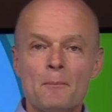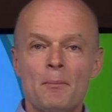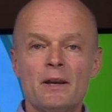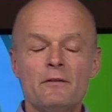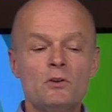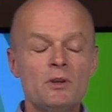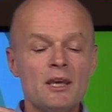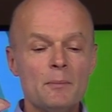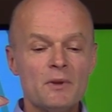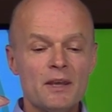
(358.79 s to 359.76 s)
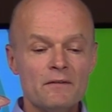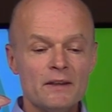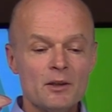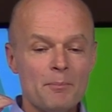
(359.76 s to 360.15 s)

But if you keep giving the